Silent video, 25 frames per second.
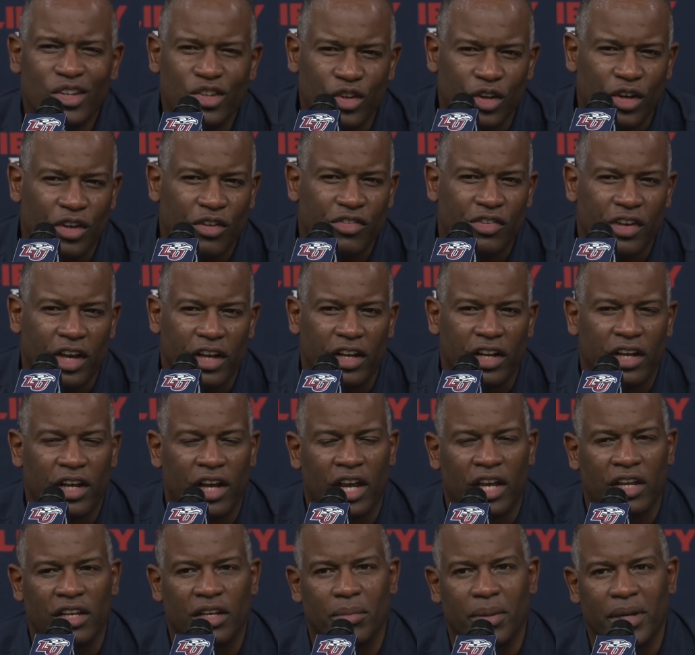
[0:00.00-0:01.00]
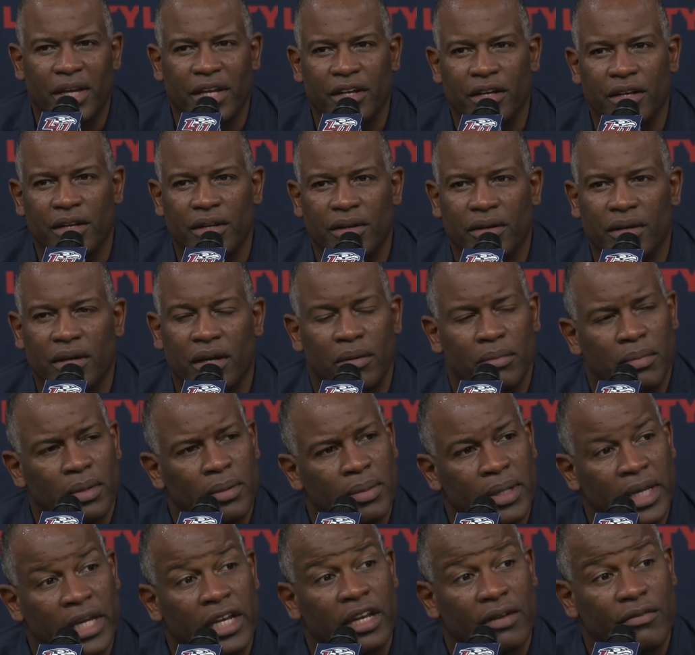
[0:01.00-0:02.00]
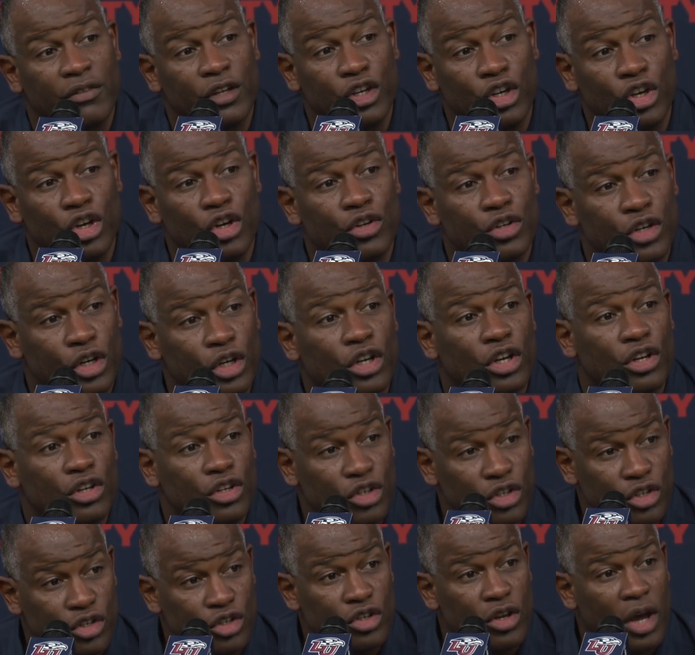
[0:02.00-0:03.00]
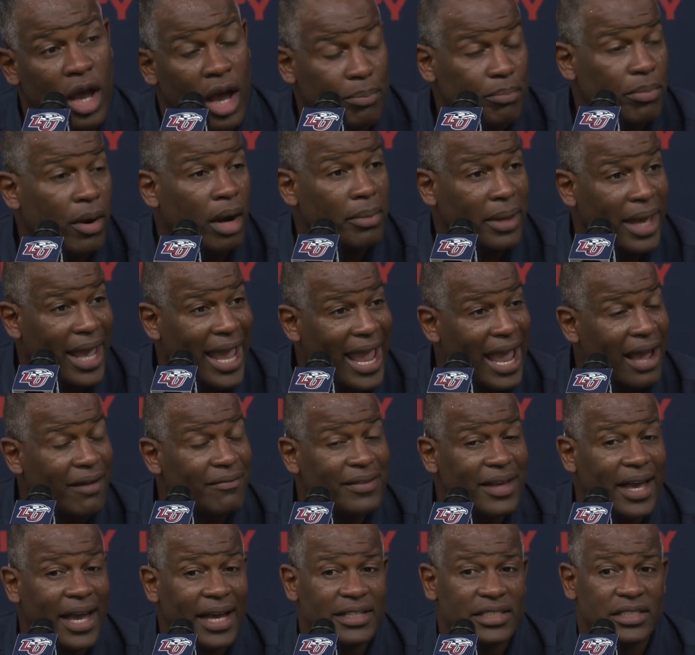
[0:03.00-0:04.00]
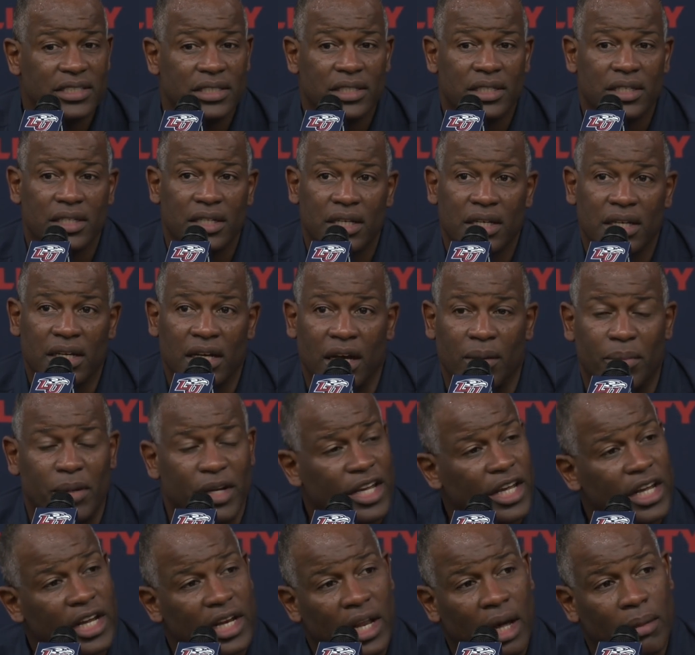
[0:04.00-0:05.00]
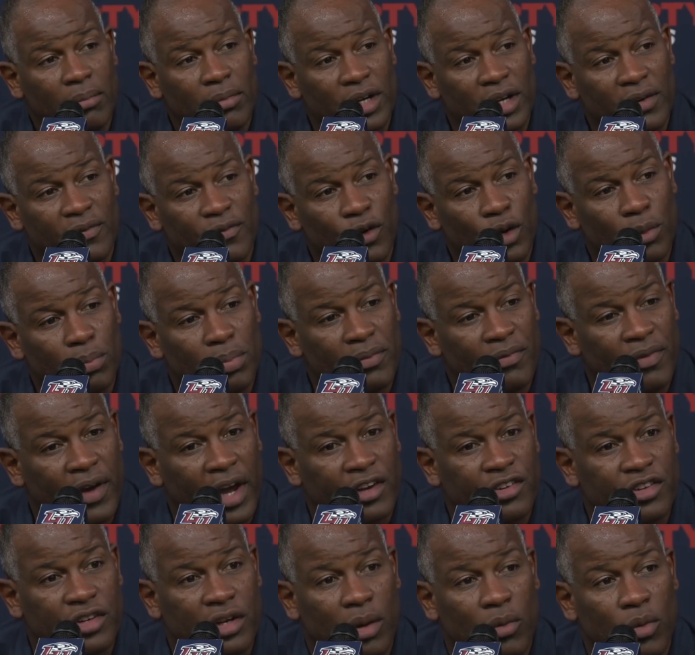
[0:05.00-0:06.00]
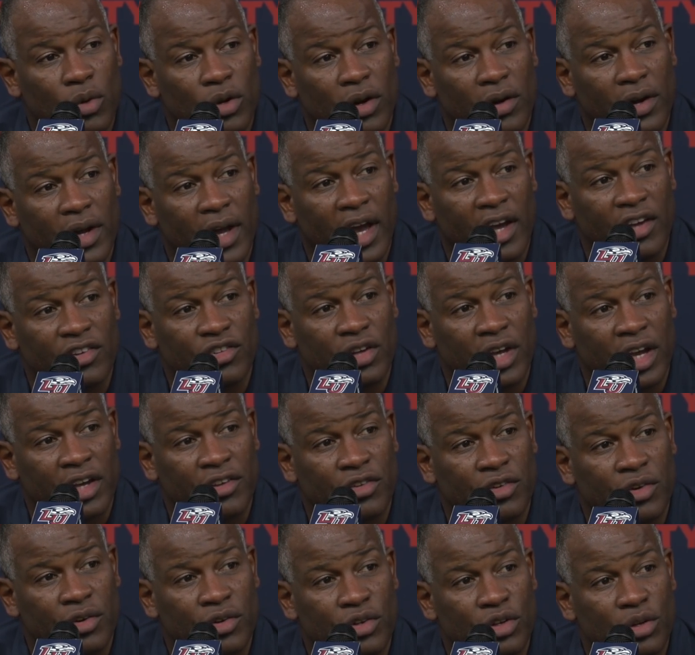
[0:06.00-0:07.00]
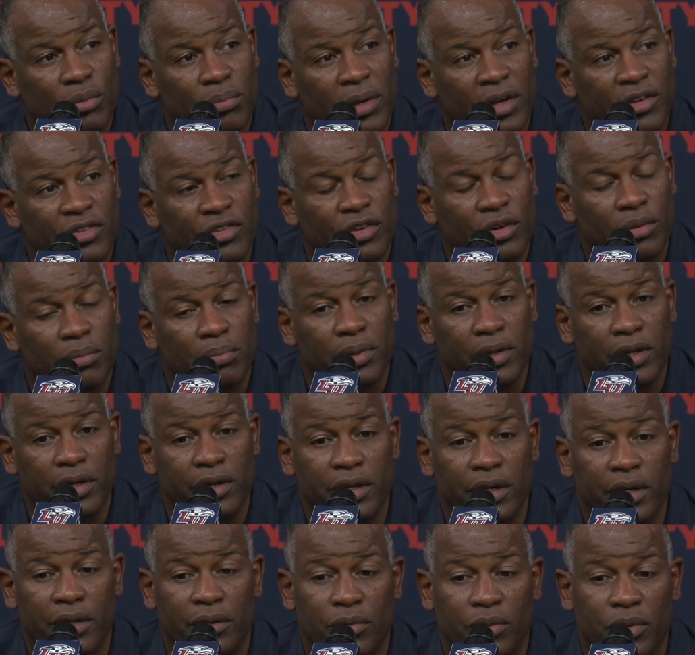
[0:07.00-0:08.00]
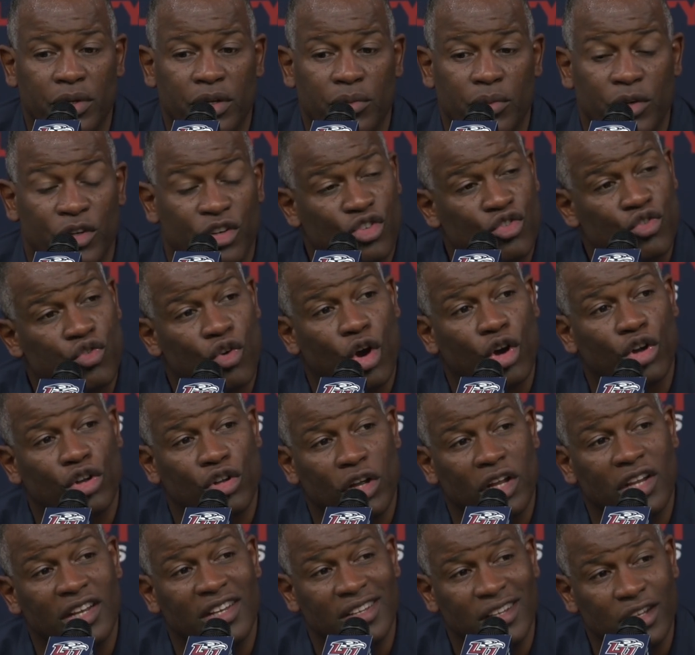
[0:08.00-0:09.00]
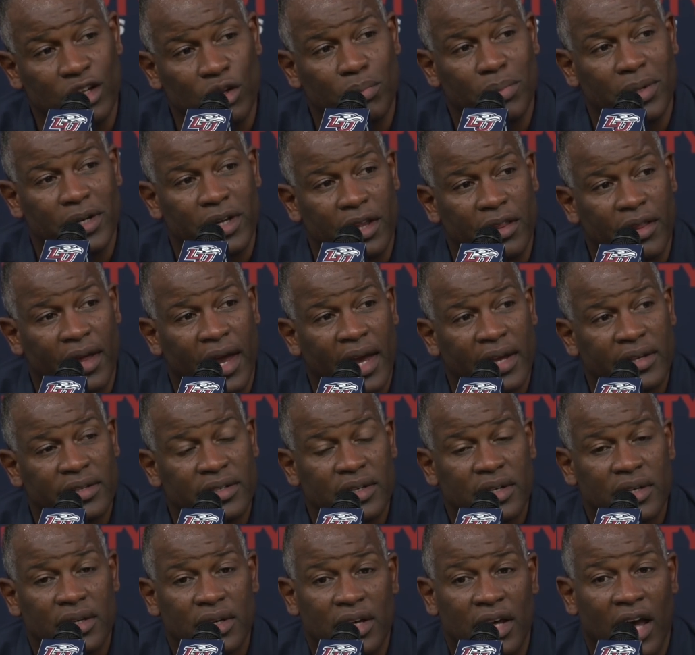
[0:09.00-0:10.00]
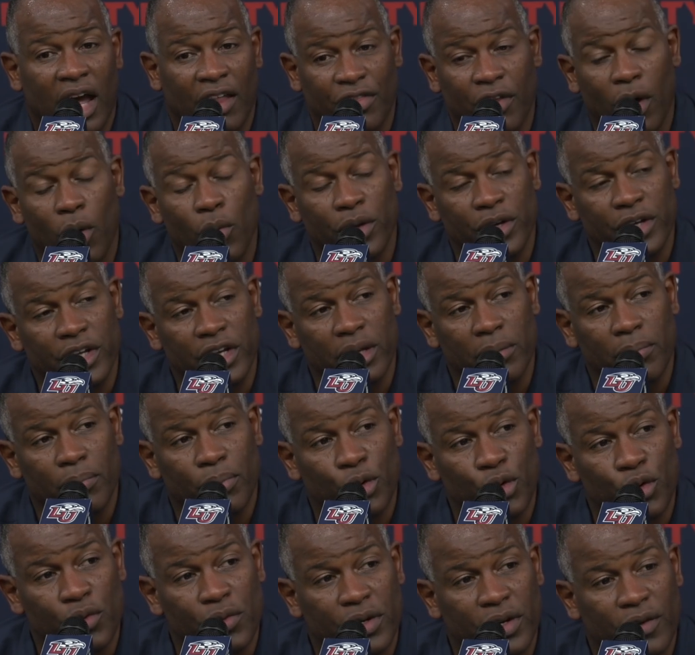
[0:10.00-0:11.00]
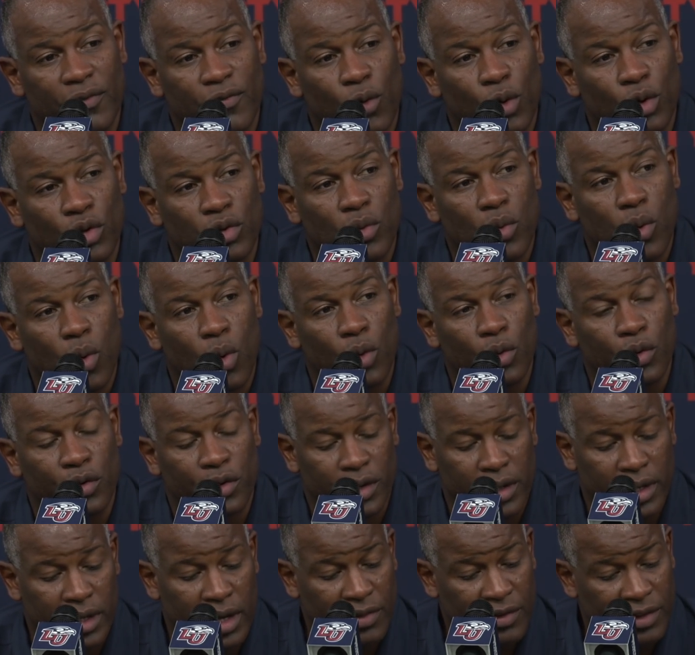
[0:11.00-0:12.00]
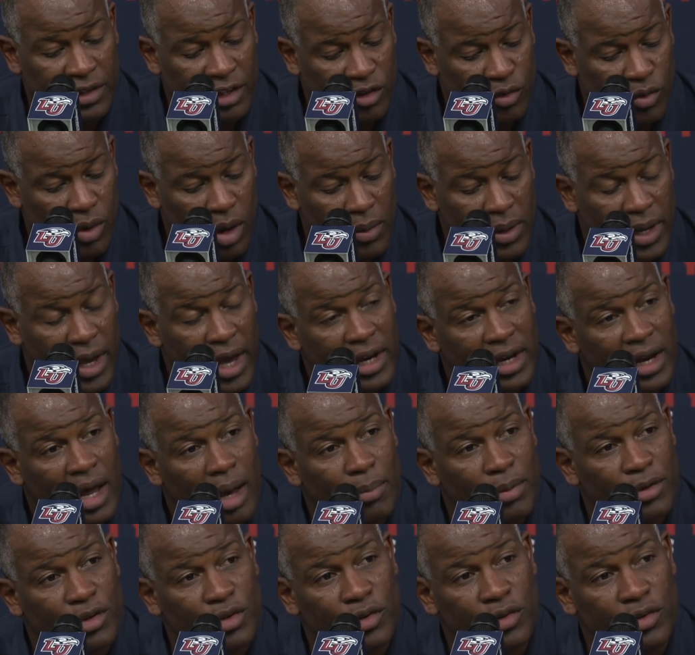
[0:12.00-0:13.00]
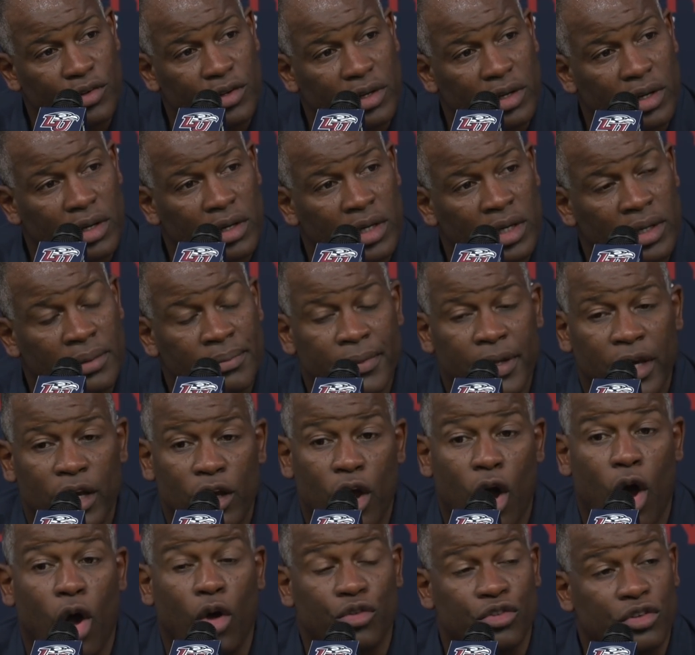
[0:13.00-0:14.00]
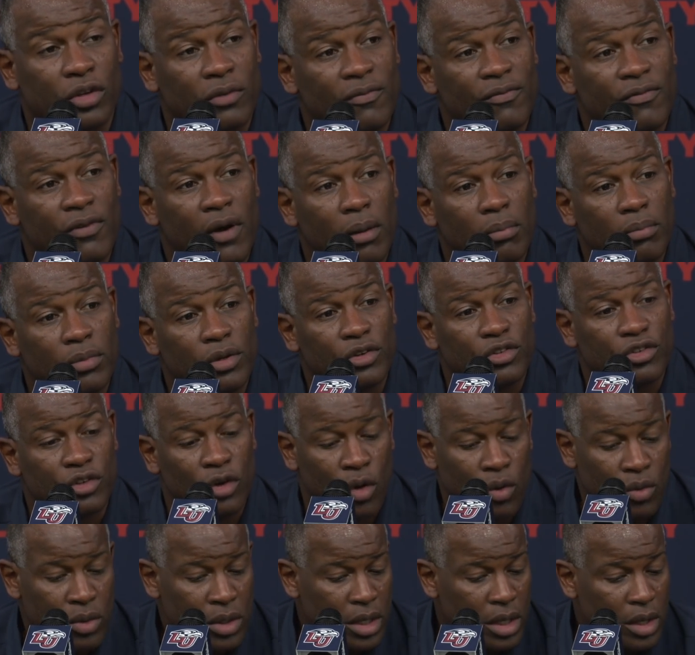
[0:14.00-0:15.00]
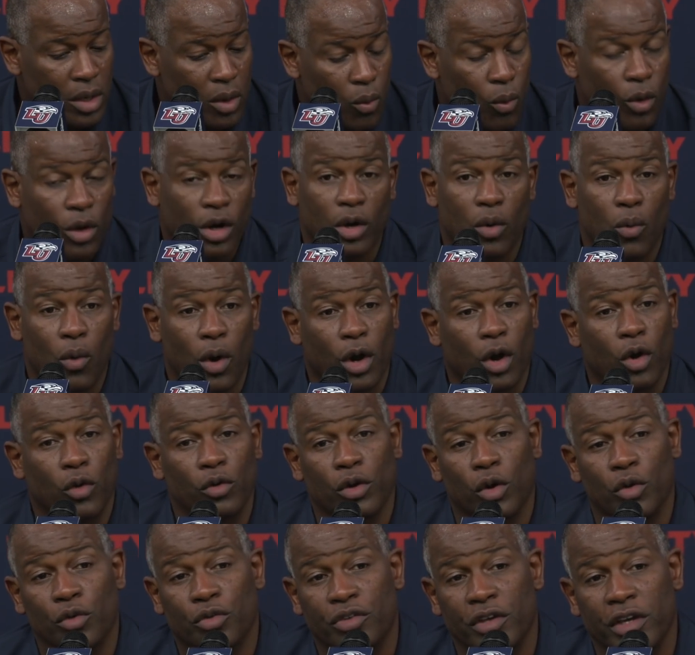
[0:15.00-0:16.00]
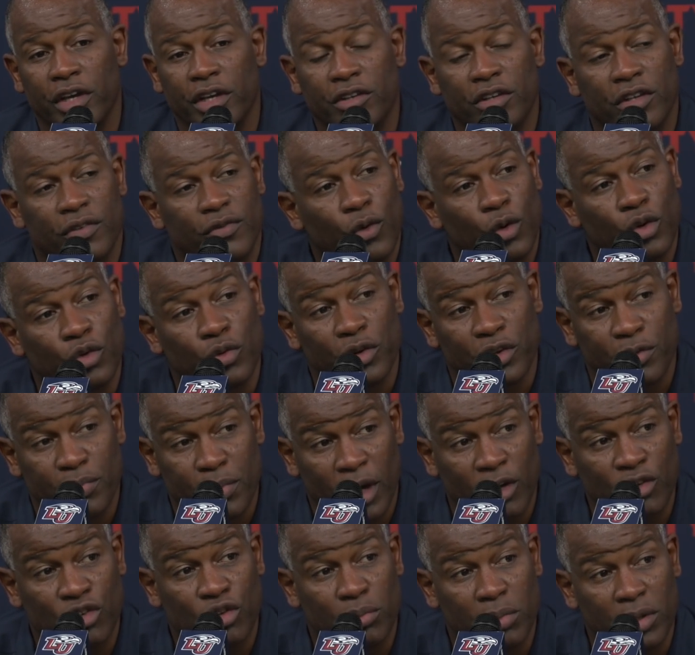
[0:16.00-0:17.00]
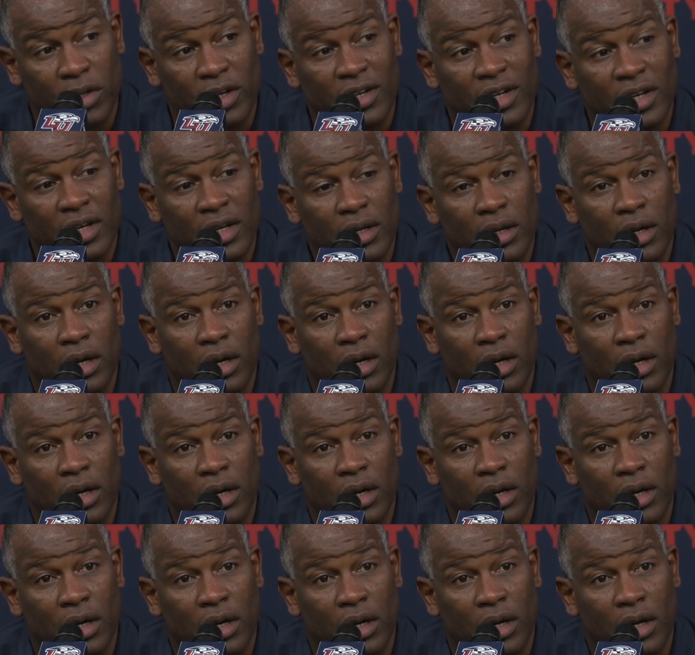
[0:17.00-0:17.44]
You can say, that, hey, in the beginning of, uh, the beginning of the year, you're going to probably have that. Uh, but again, I'm looking for perfection. I want our guys to execute to the best of their ability, and we, we struggle a little bit in that. I thought we did improve in the fourth quarter, and I think that's why we had an opportunity to uh, call some fumbles. So we're going to work on those things as far as responsibility.